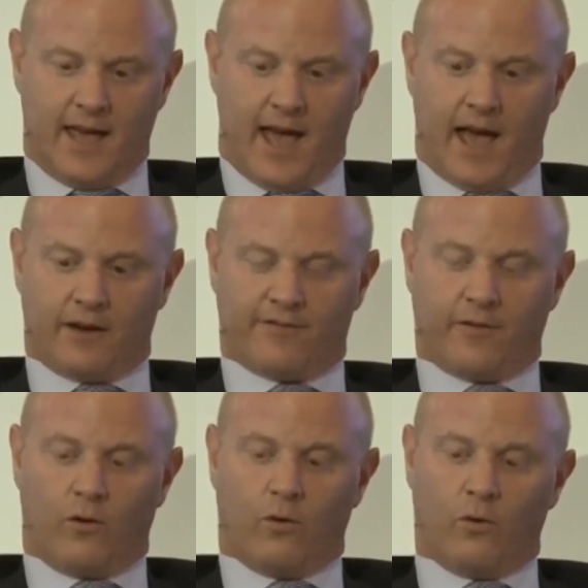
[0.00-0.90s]
and
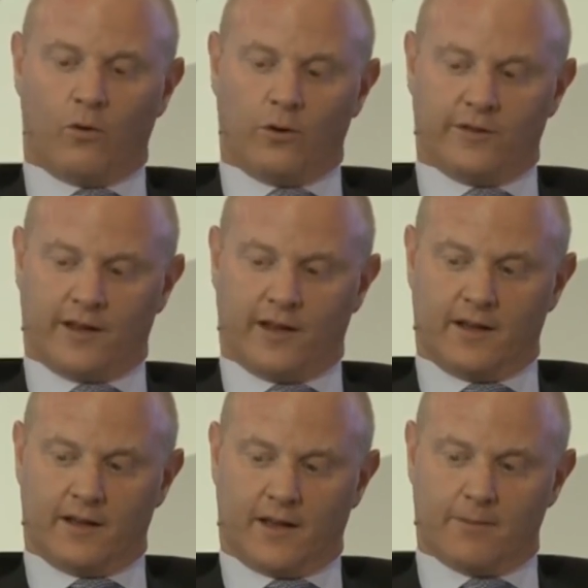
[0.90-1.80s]
for all the
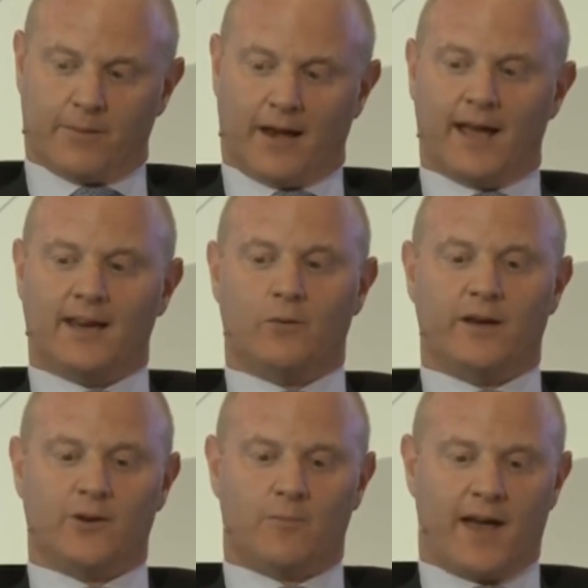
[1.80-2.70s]
complaining we
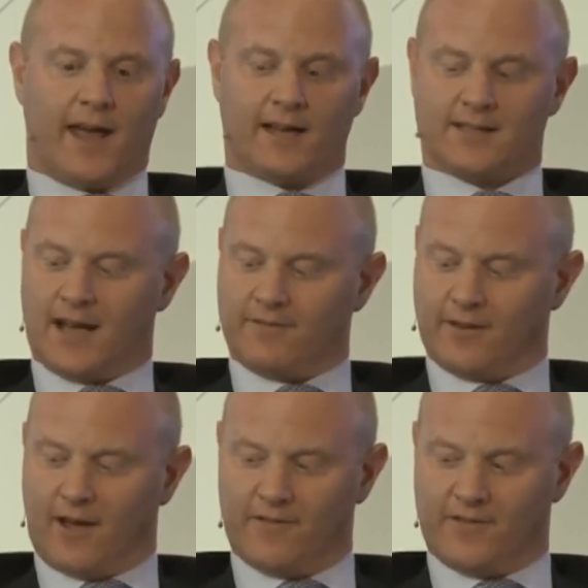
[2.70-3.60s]
do about how tough
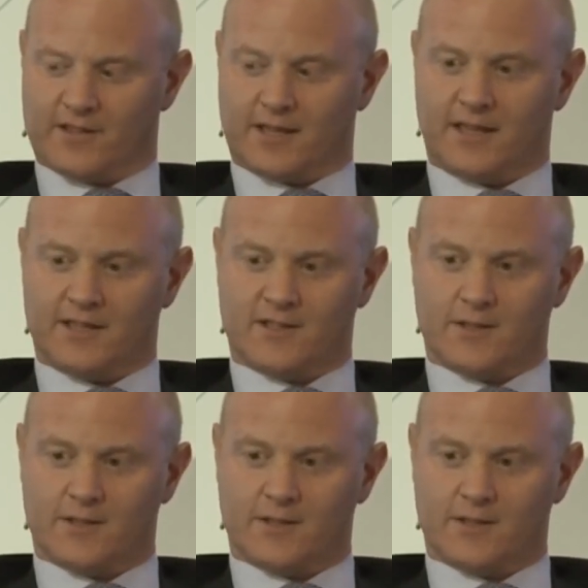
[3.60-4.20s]
life is, his